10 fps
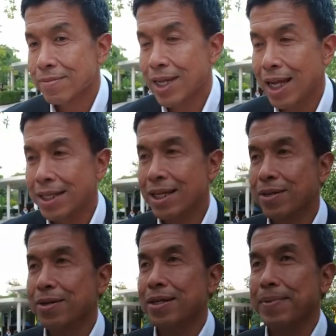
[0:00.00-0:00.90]
Yeah, I think it's
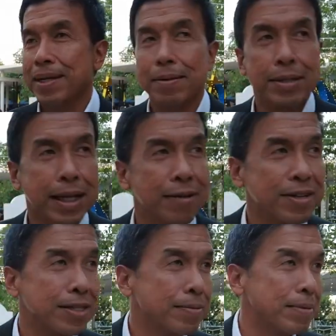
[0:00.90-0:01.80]
good. I mean, it serves
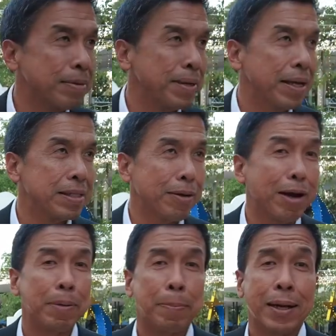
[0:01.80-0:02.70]
uh, maybe several
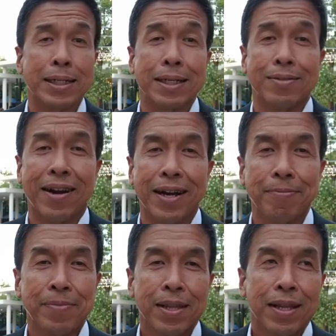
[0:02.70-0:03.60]
purposes, right?
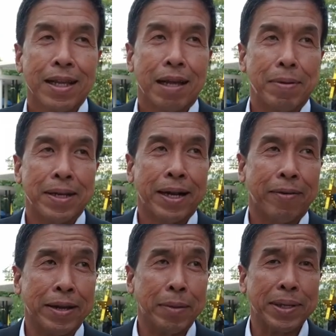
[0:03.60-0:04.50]
I mean, the
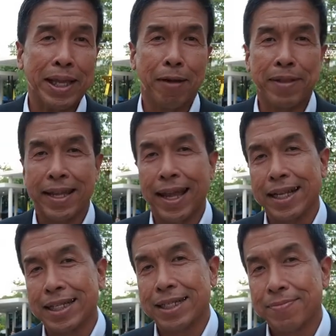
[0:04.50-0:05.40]
creativity of the
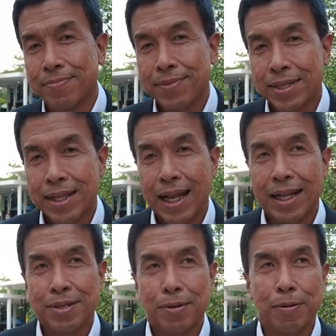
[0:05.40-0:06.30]
kids
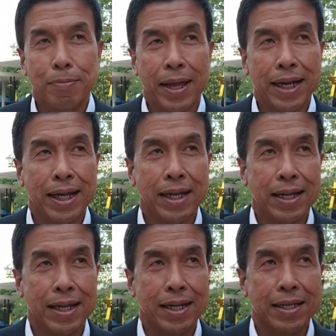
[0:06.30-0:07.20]
and to make
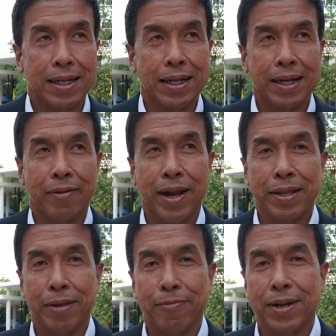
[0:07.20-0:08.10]
the, the
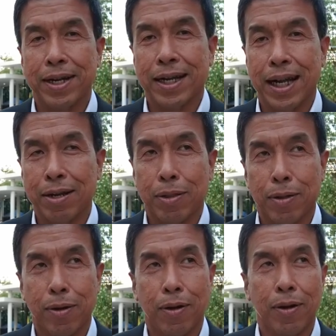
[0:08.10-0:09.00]
creative work, and
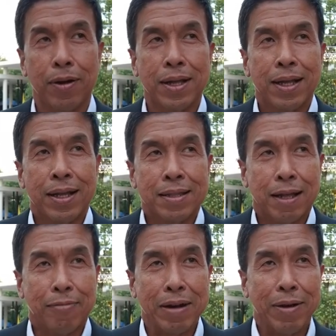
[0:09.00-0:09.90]
also the
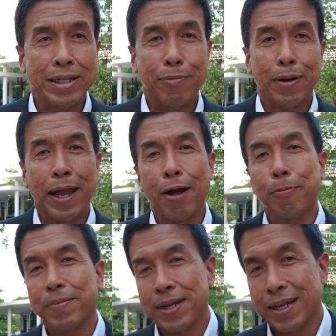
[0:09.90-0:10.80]
fundraising would help
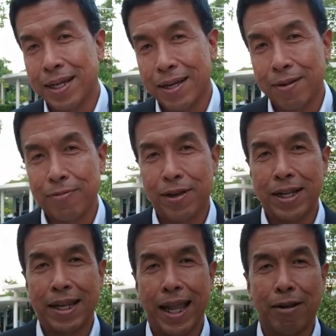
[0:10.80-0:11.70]
uh, for
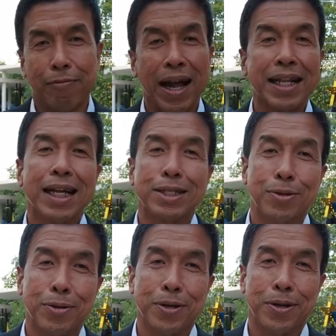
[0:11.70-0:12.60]
the need of others too,
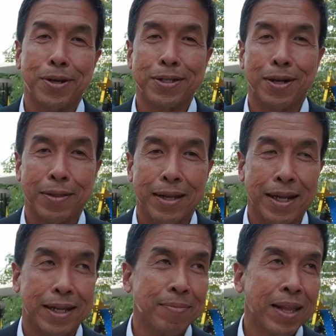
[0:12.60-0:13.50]
you know. So I think
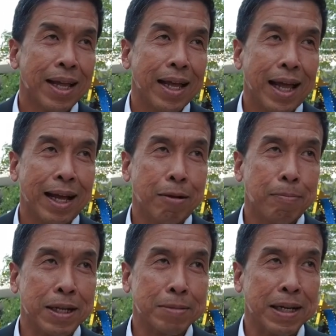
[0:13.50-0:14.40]
it
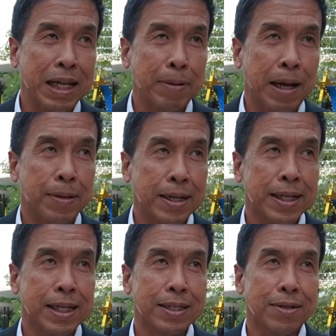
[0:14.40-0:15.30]
accomplished many
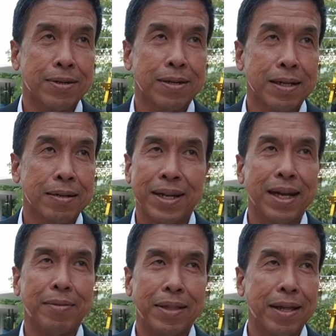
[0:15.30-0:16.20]
purposes. So uh,
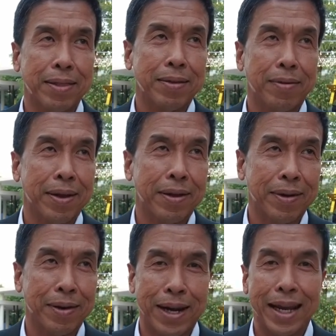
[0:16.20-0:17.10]
yeah, I think I think
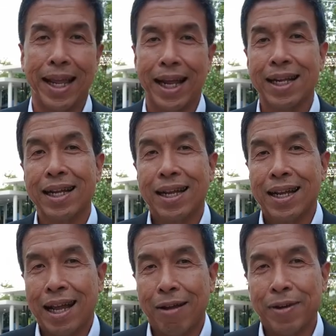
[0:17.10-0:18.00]
it's a good idea.
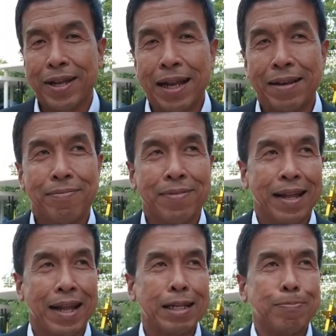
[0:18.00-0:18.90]
Hopefully, can
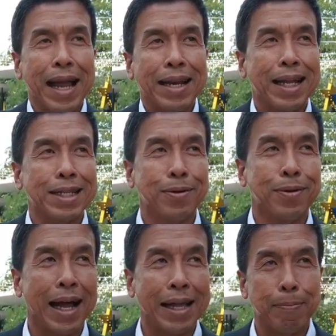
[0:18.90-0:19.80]
expand this
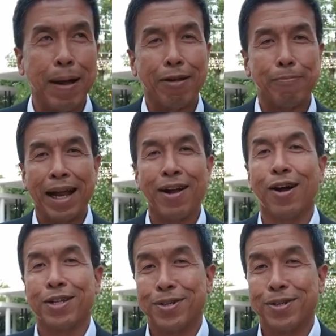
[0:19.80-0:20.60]
to other parts of Bangkok.